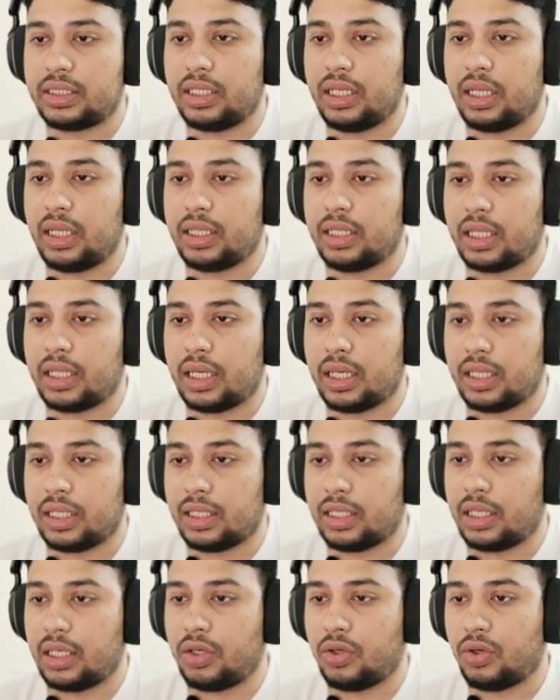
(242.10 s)
and
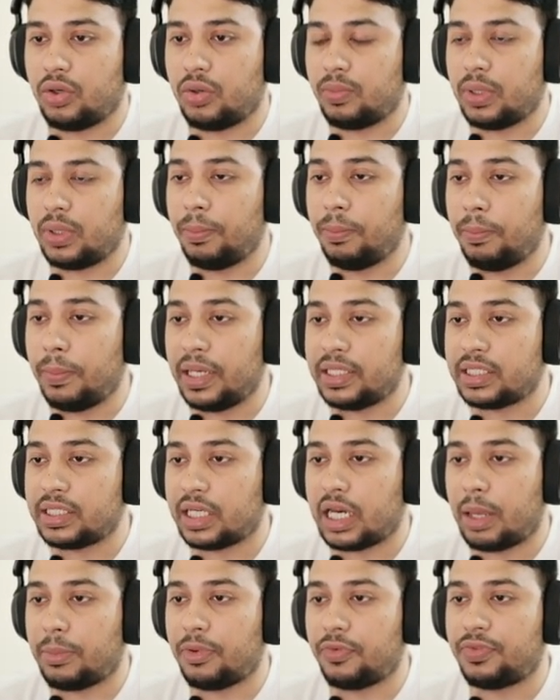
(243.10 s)
then measure
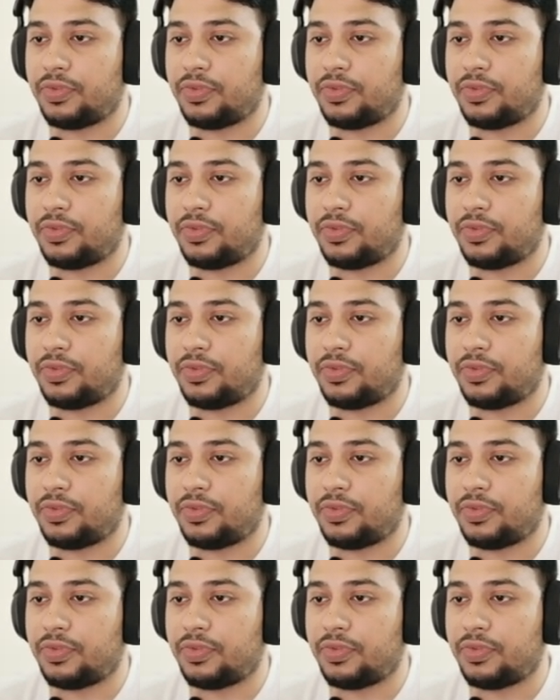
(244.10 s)
type of